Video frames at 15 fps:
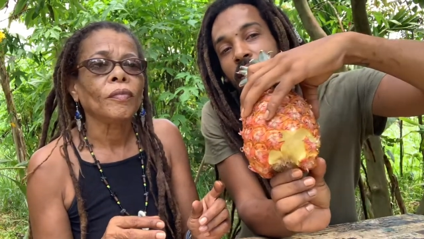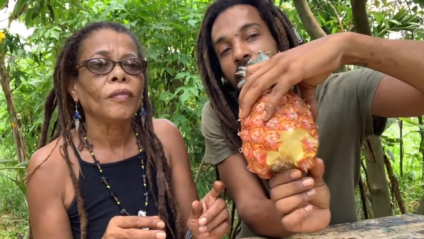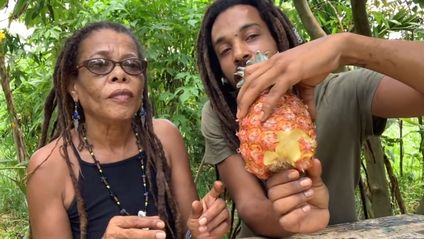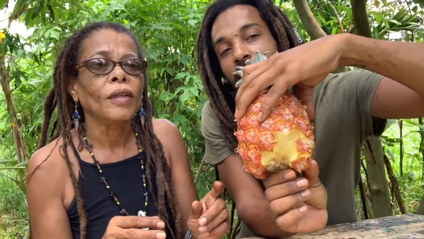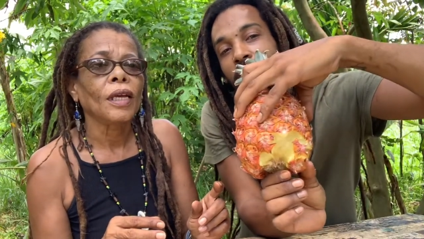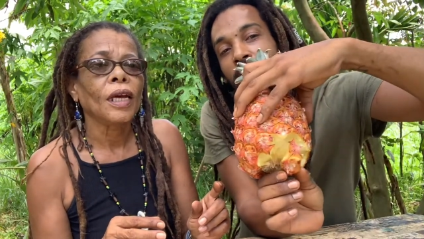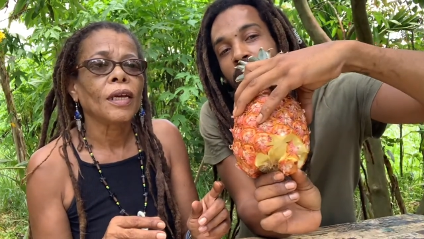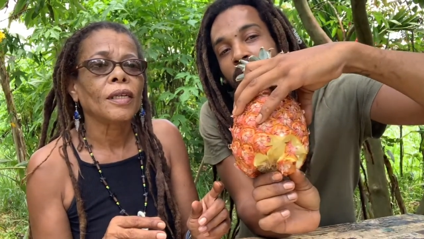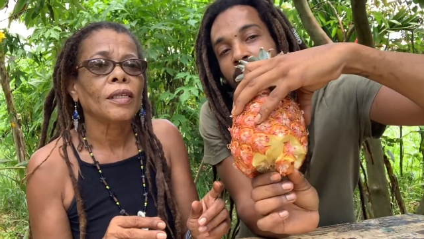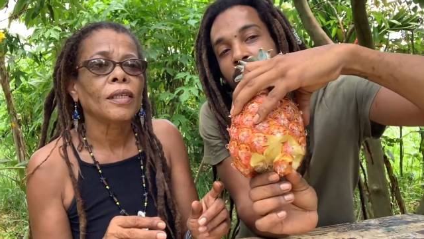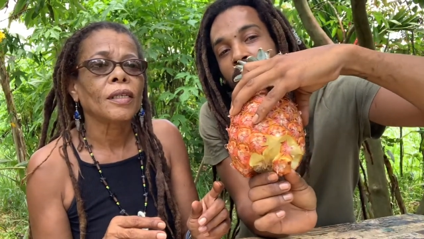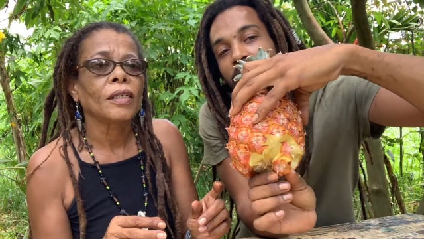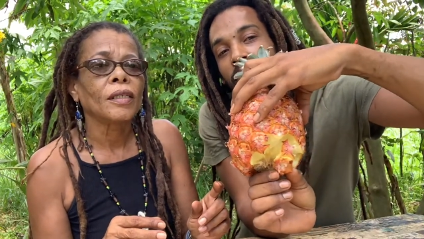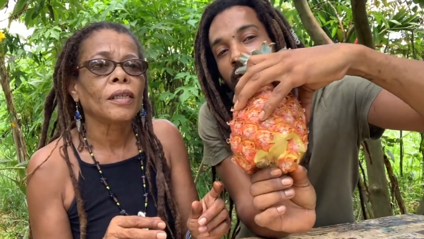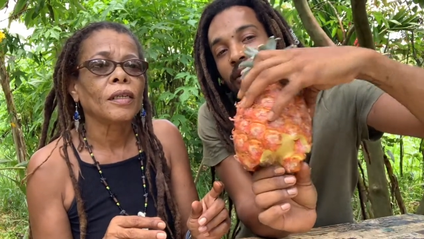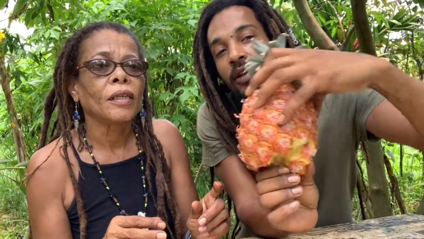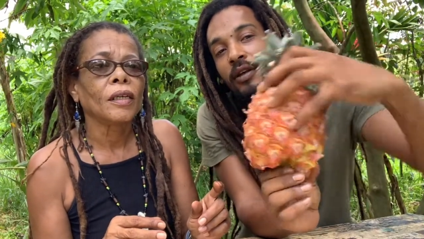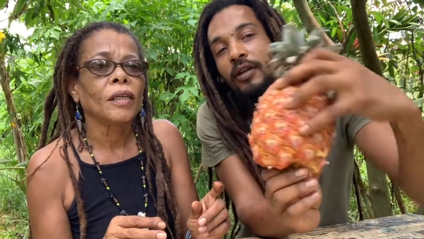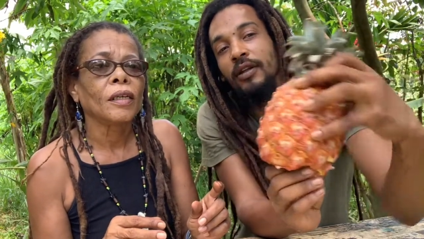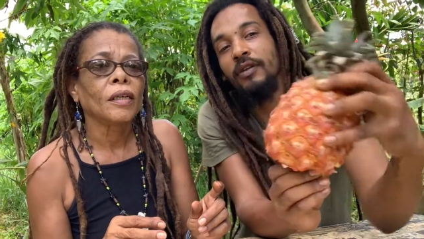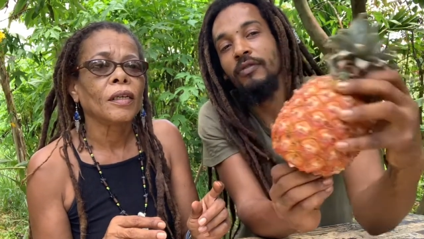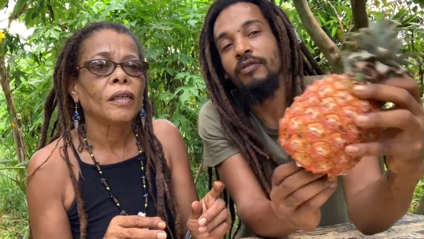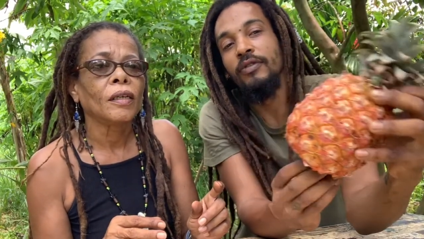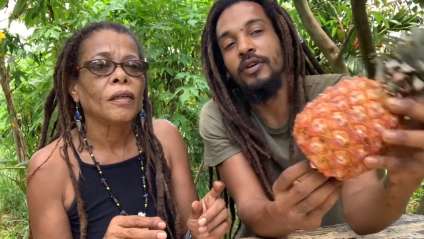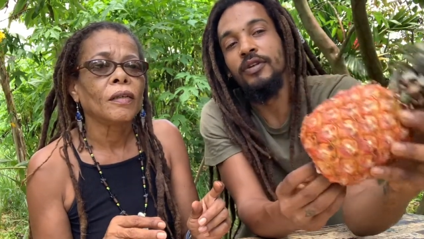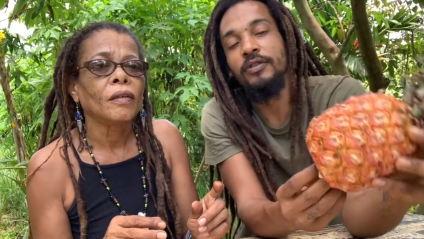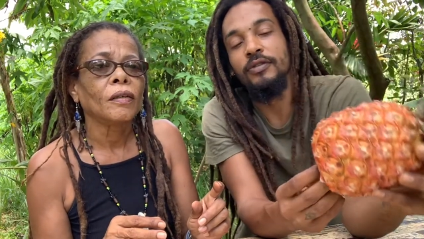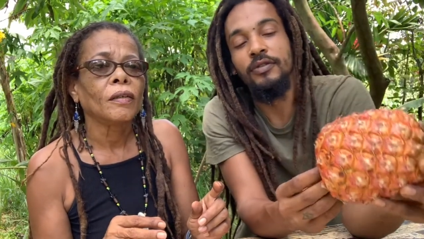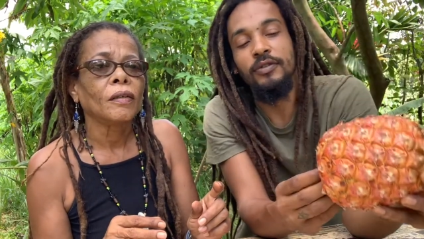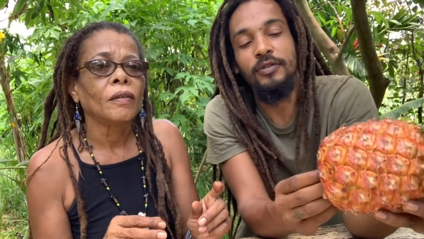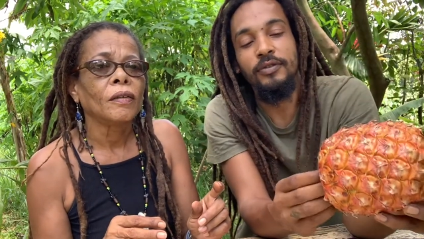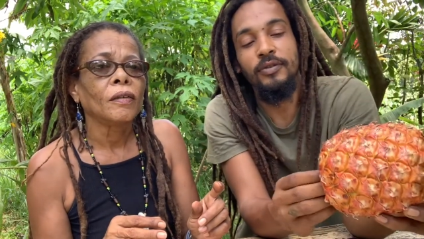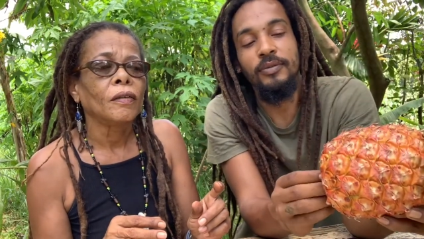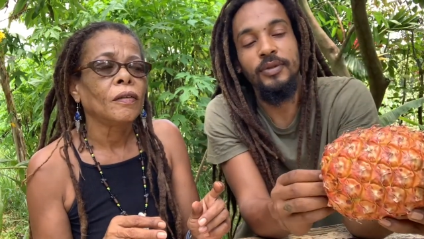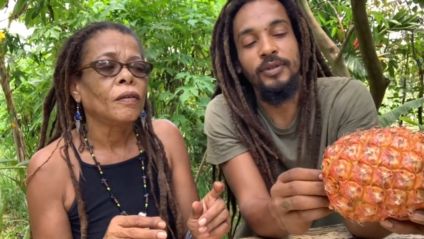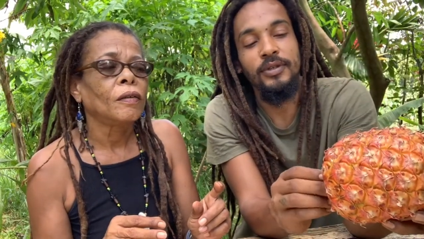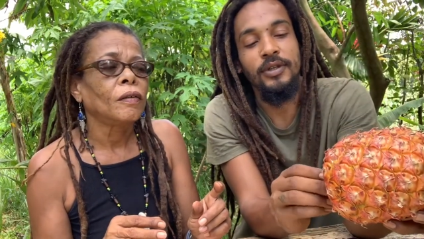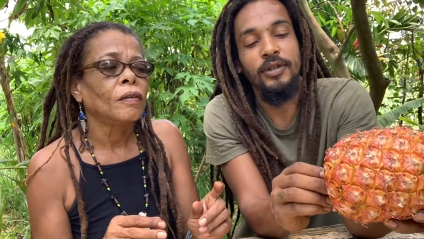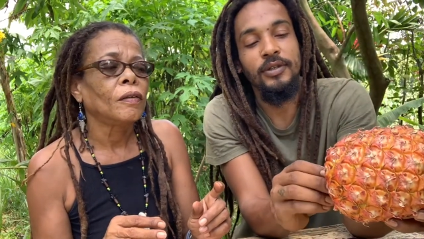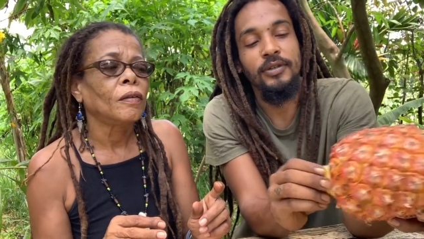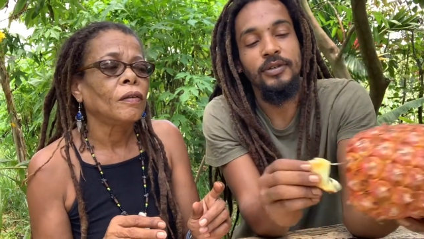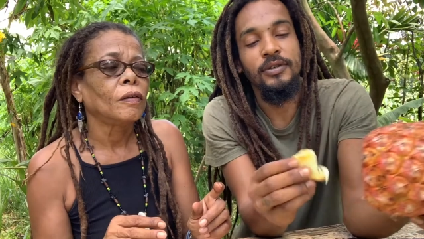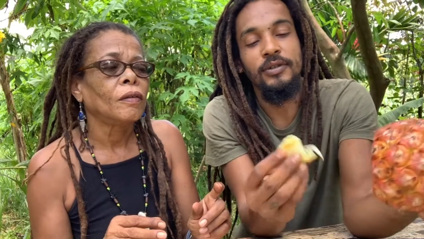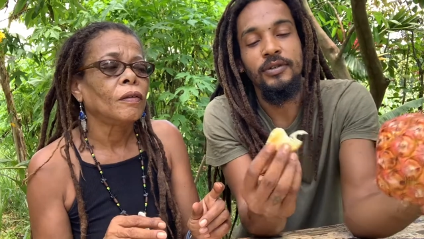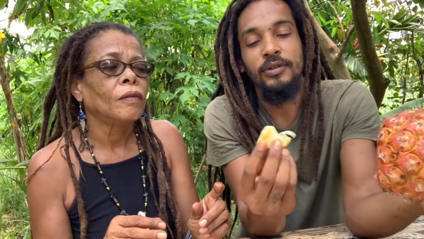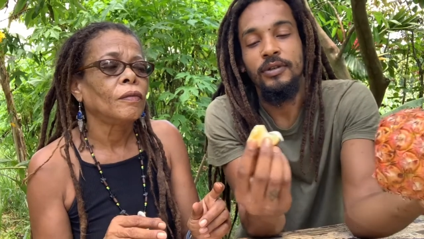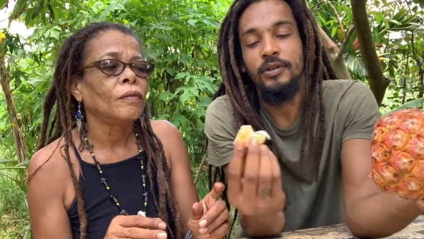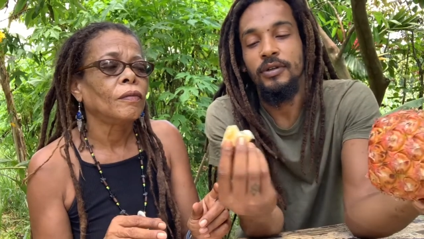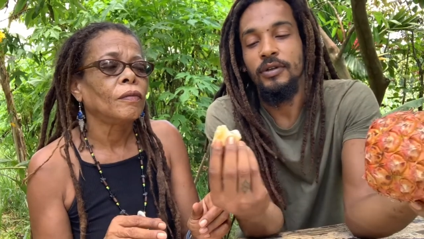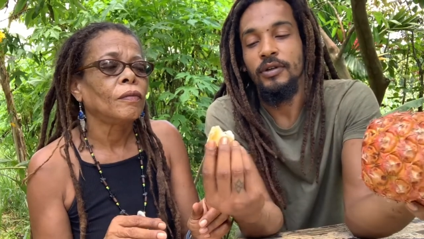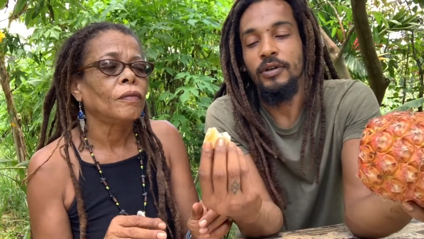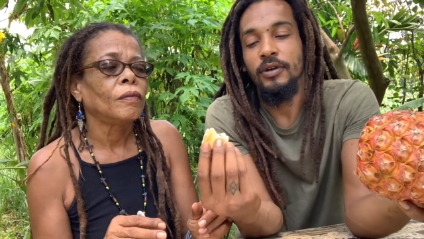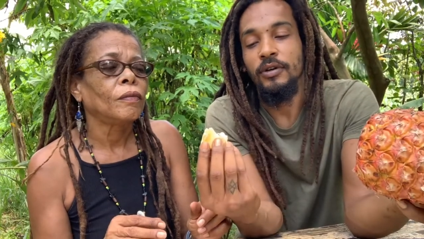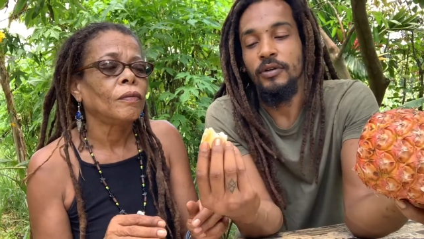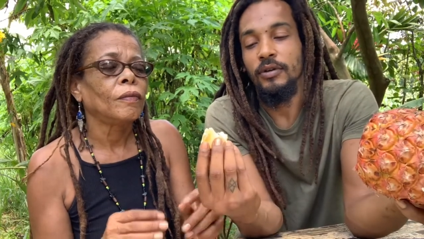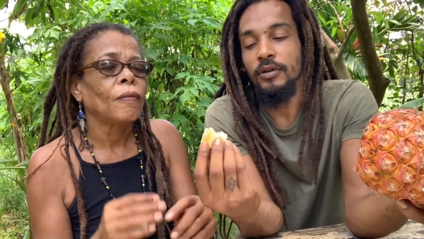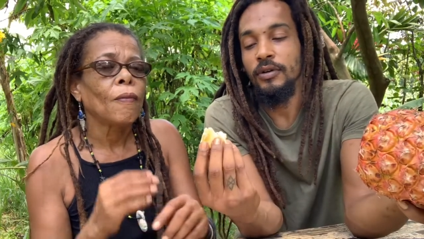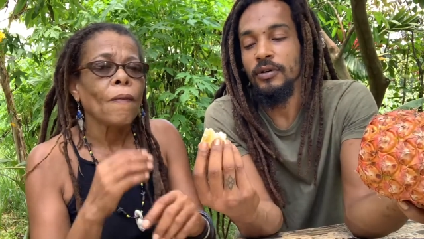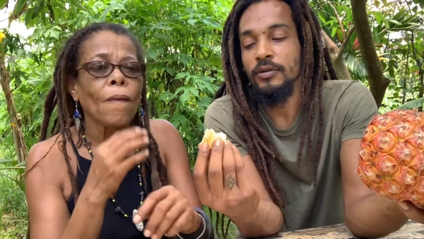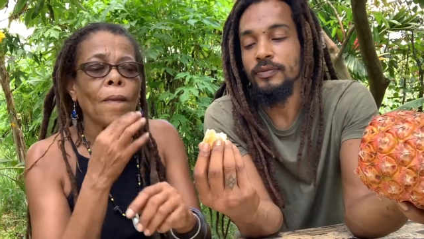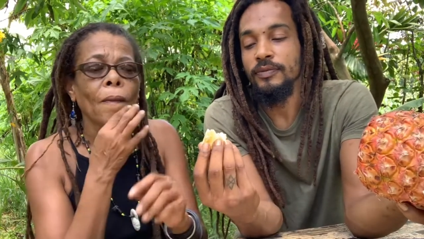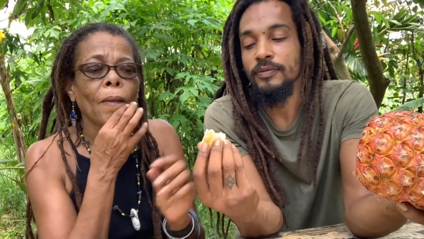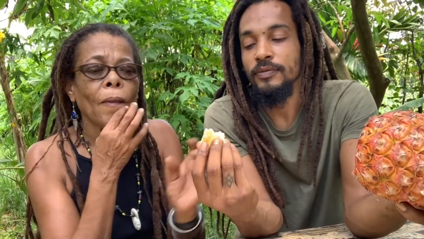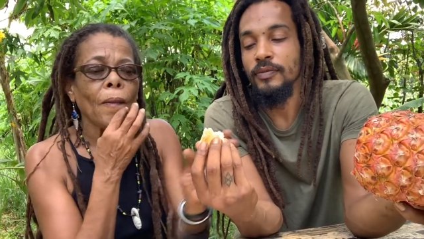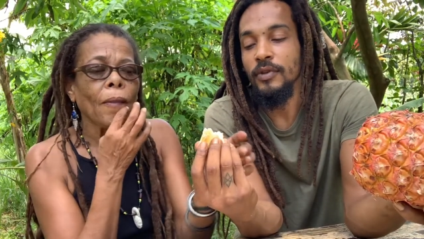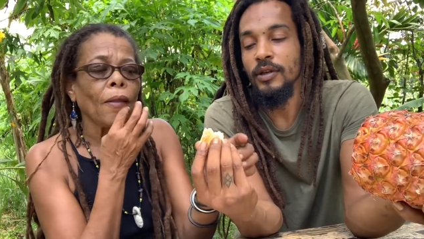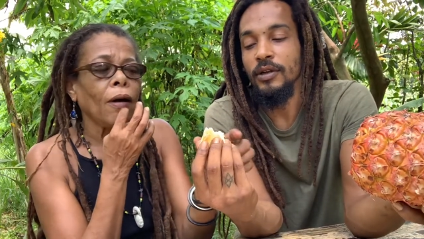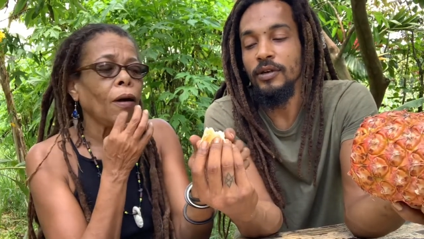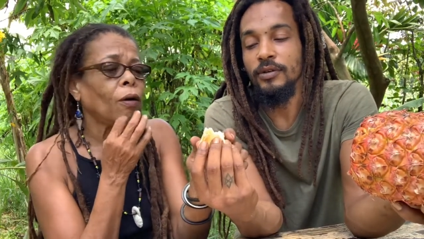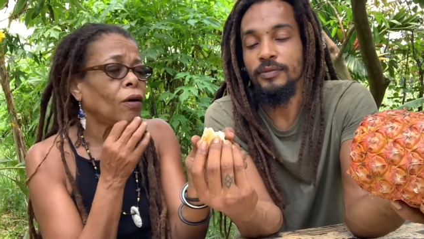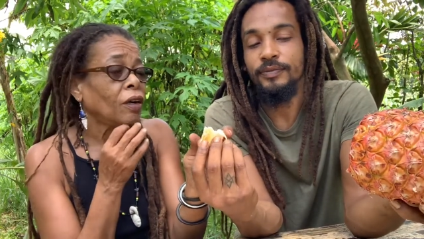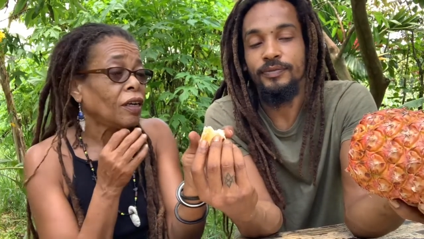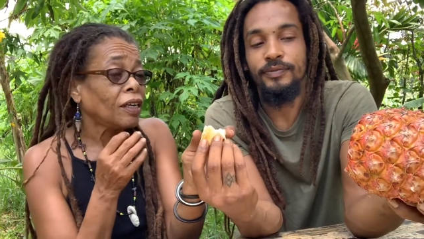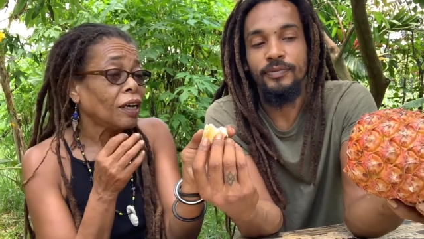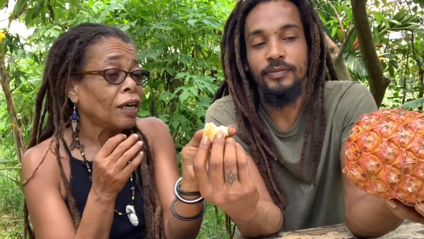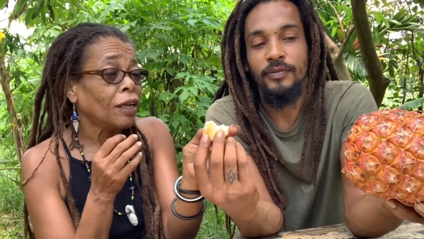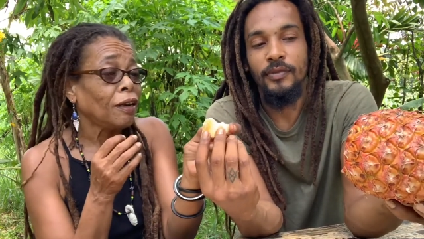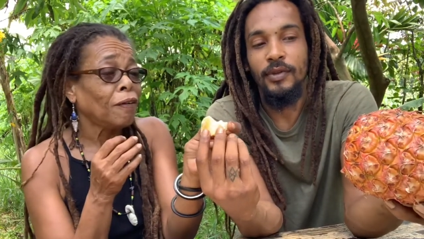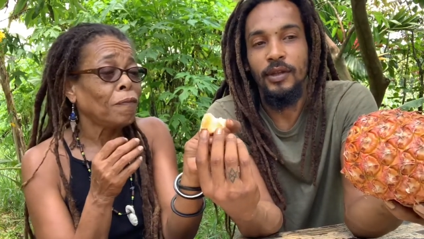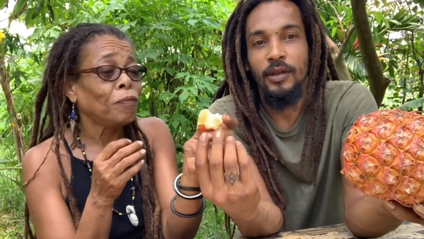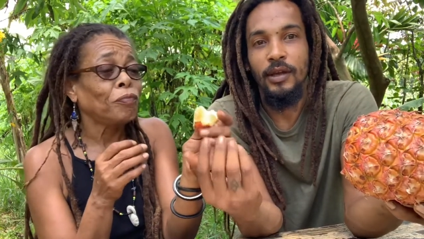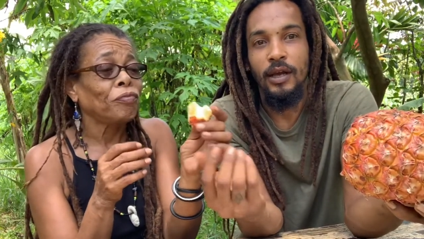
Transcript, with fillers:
Speaker 1: Yes. You're not getting fresh fruits from the States or, you know. Oh, again?